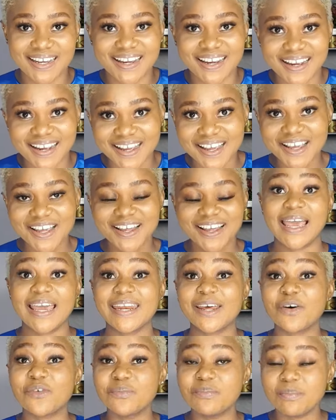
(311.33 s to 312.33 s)

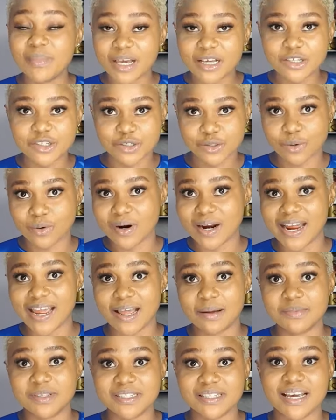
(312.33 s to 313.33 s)
and I'll make sure I
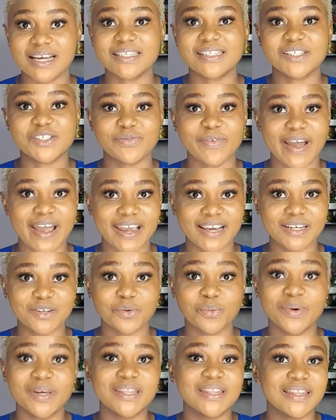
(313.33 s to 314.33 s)
am satisfied
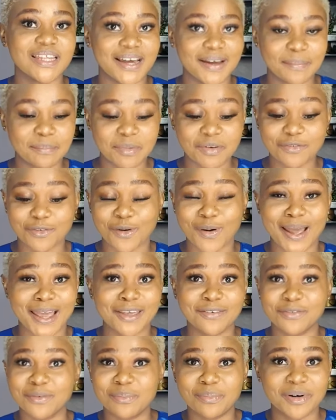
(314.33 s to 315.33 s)
with them before I
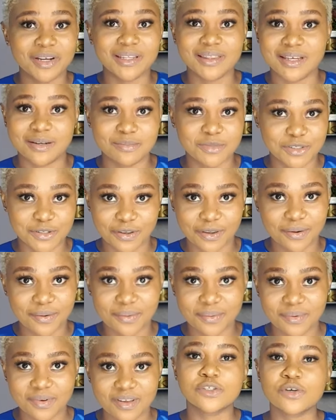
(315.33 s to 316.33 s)
even bring them to you.
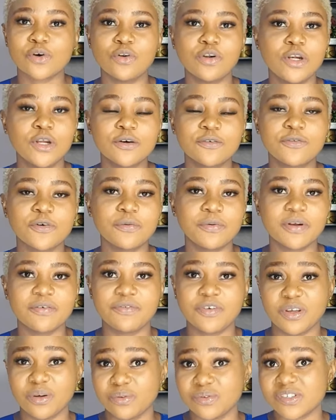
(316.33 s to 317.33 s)
So look for
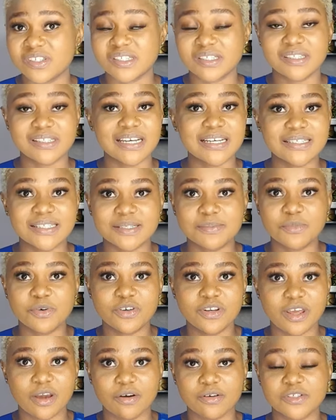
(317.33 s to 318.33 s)
reviews,
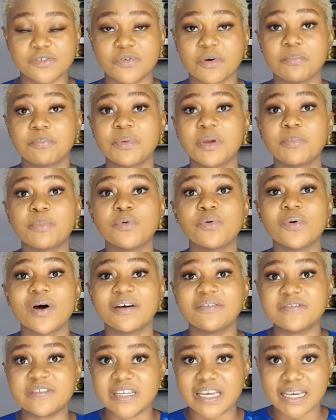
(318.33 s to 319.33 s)
testimonials from people who
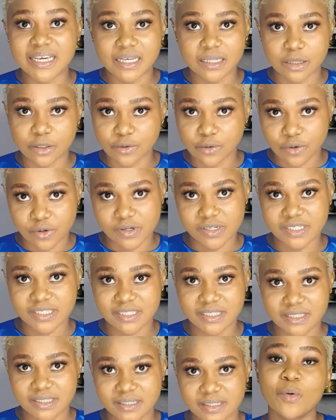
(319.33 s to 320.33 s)
have taken the
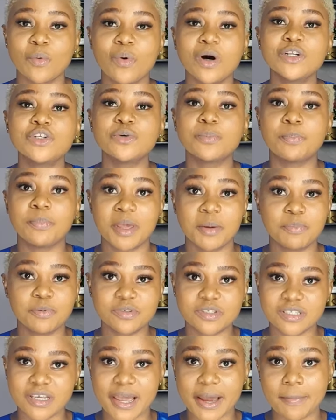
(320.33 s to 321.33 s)
course. What do
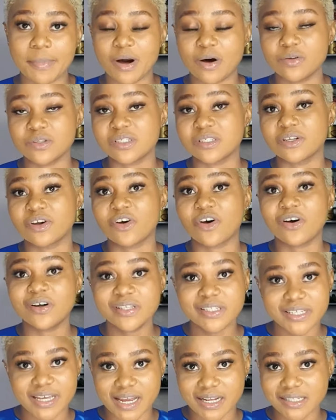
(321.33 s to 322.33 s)
people say about the
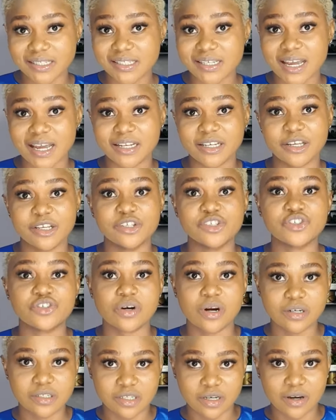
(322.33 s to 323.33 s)
content and the
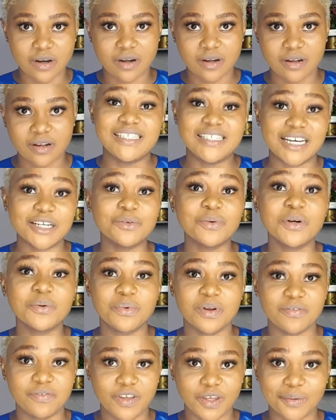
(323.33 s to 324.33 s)
instructor? Genuine
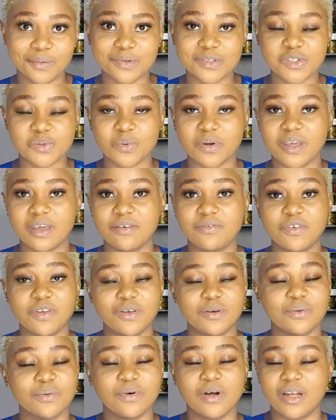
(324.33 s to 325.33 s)
reviews will give
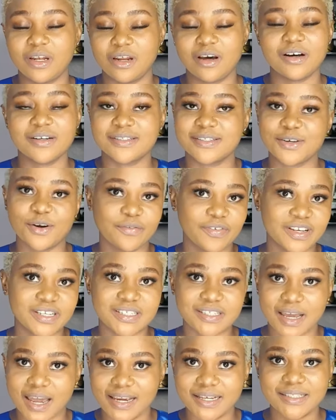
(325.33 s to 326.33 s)
you a lot of
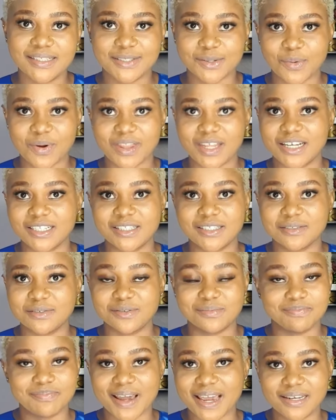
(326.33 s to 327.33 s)
insights whether
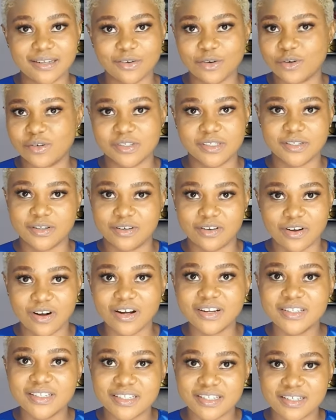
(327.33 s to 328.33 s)
to buy the course or
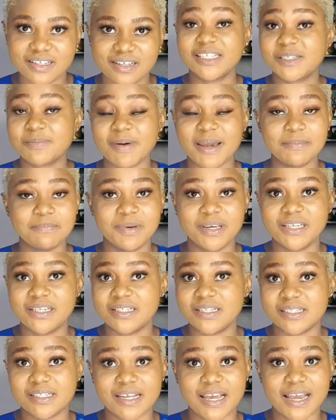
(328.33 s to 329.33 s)
not. This might be
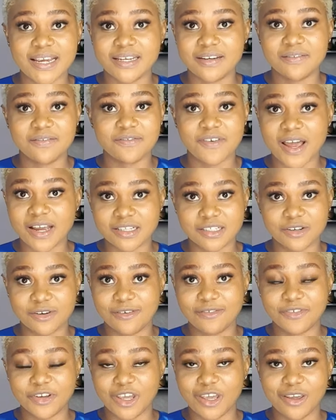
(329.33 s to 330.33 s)
the deciding
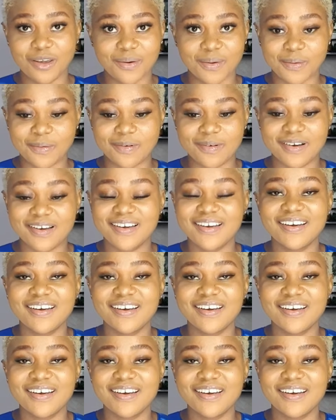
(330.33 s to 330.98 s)
factor for you.